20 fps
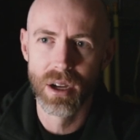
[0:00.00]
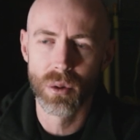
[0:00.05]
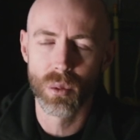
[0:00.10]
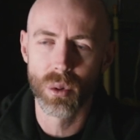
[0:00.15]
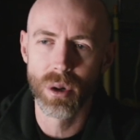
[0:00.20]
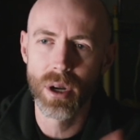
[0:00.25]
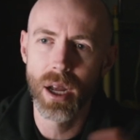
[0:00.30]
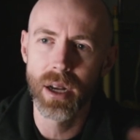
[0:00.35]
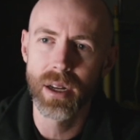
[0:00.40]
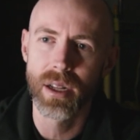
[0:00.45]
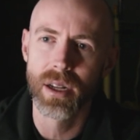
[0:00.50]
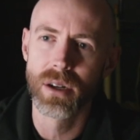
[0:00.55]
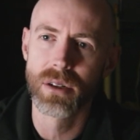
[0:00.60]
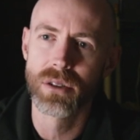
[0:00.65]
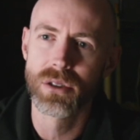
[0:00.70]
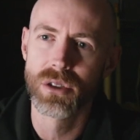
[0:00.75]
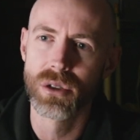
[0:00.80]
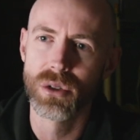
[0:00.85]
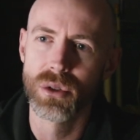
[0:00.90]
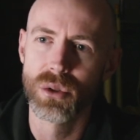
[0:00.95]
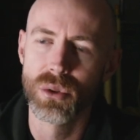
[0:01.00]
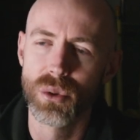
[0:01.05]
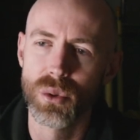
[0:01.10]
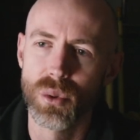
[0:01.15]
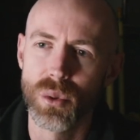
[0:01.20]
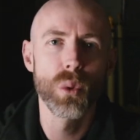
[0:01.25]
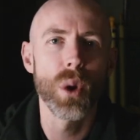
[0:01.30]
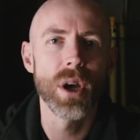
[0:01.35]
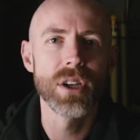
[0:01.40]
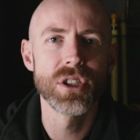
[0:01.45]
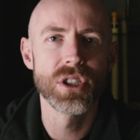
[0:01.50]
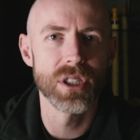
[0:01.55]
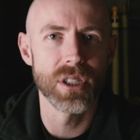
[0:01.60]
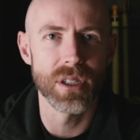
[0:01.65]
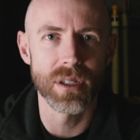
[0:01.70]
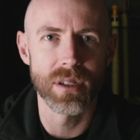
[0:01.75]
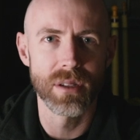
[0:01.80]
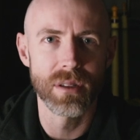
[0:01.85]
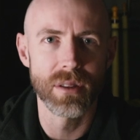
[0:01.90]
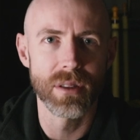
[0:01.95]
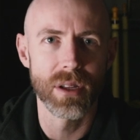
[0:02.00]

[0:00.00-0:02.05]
we're not here to question